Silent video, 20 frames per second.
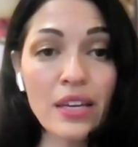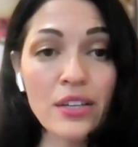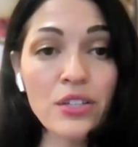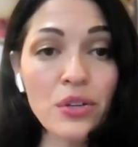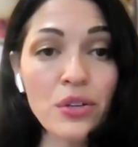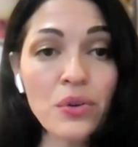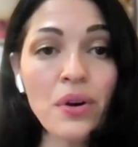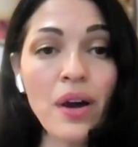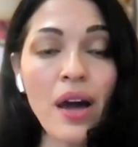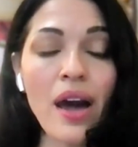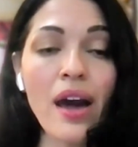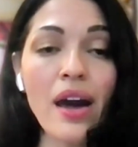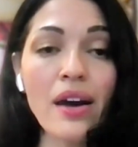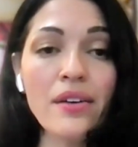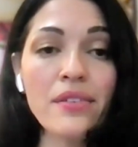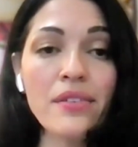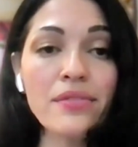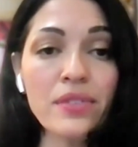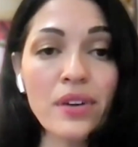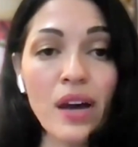they do
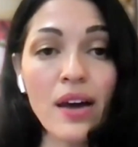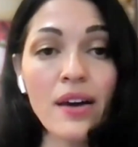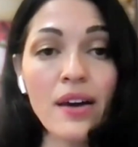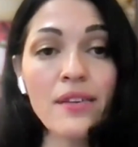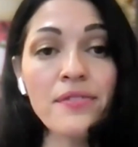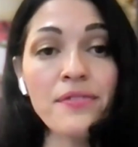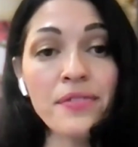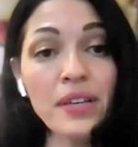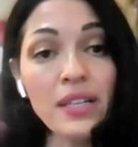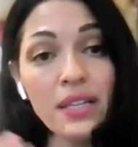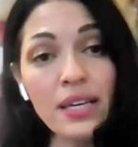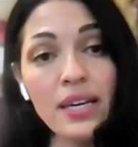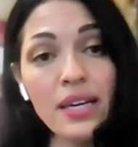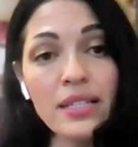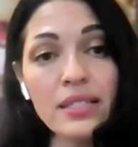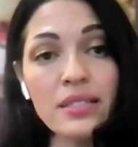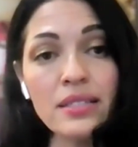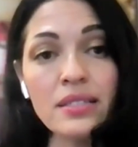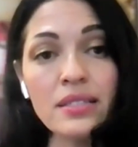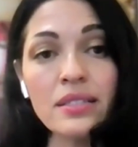have
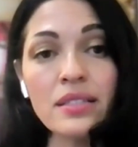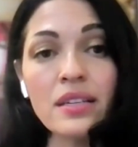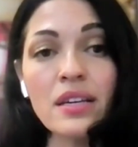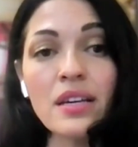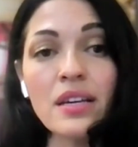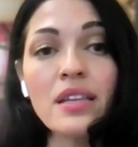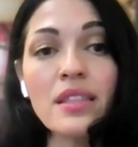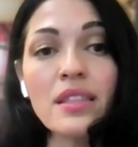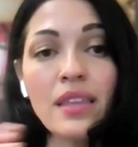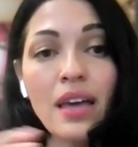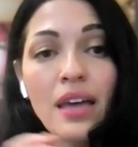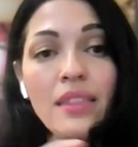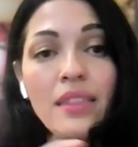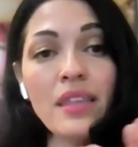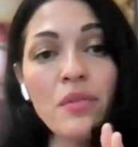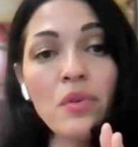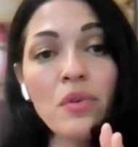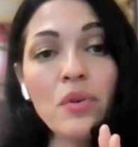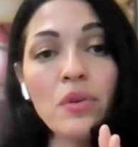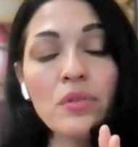affiliates
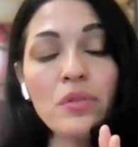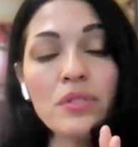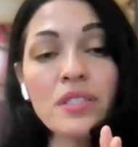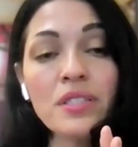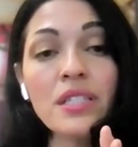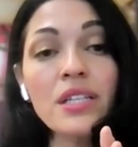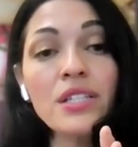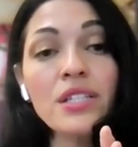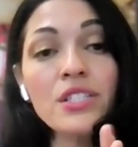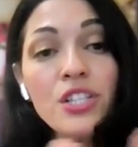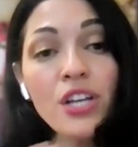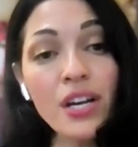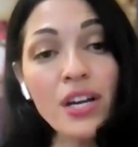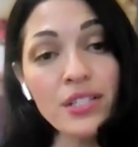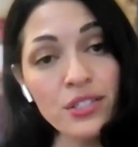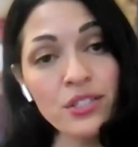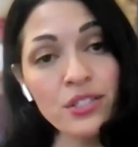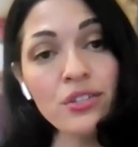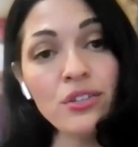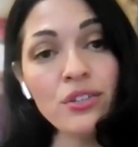that they will
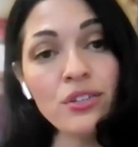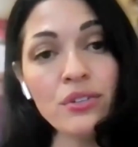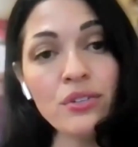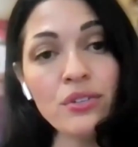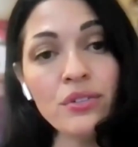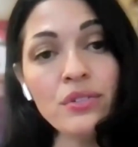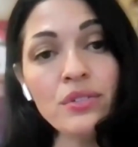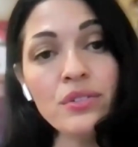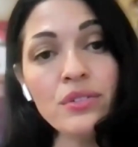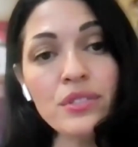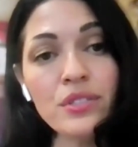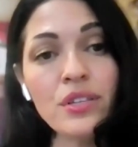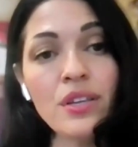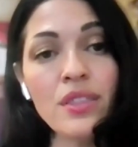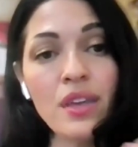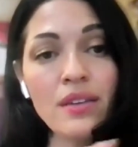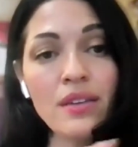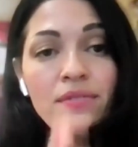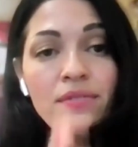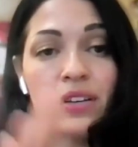suggest to you
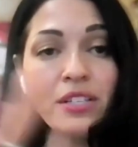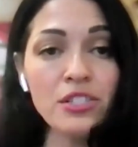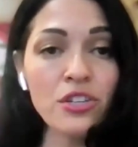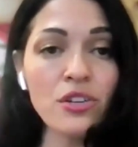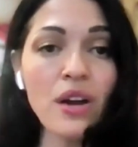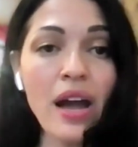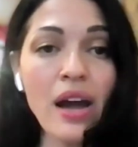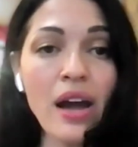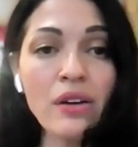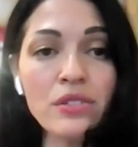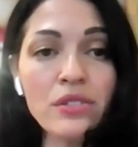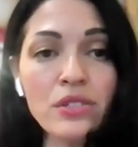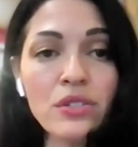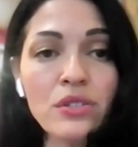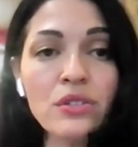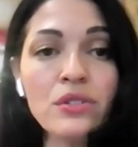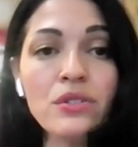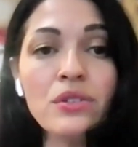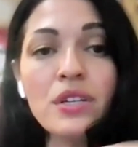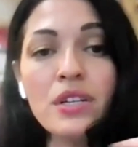to then venture out
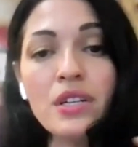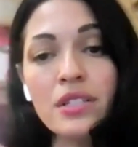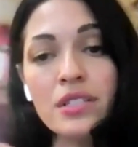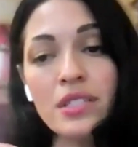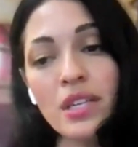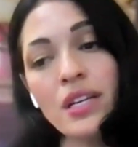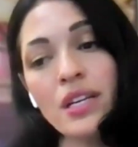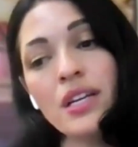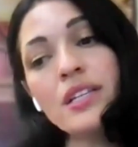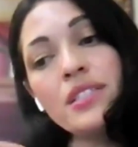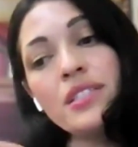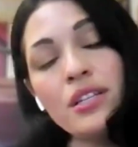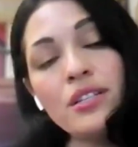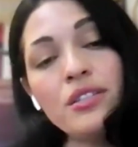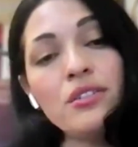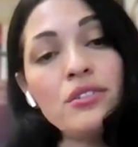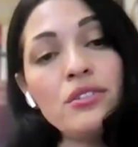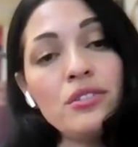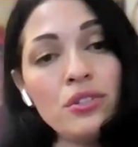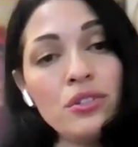to
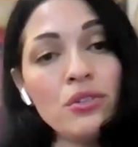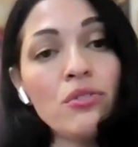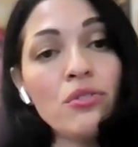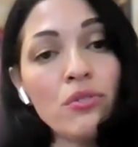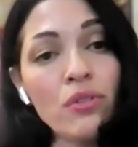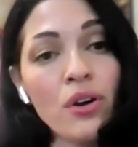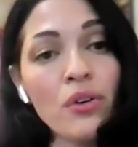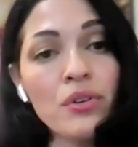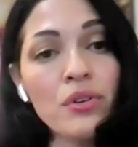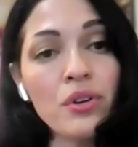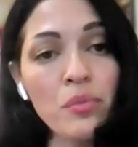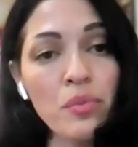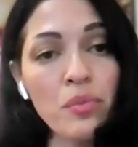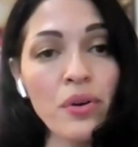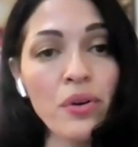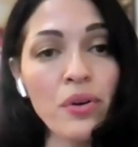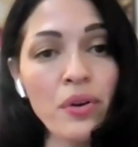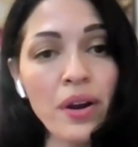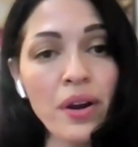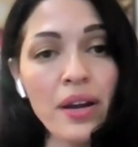continue to grow your
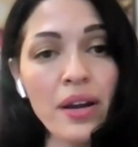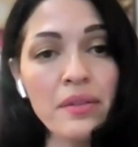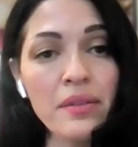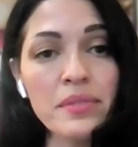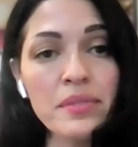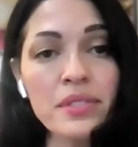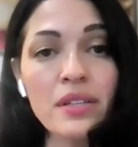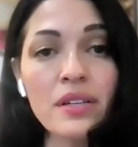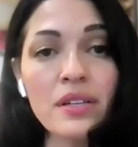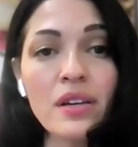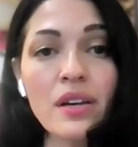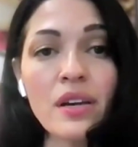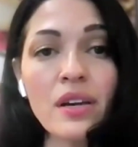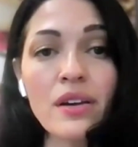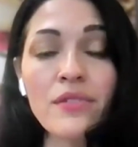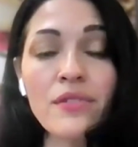programs.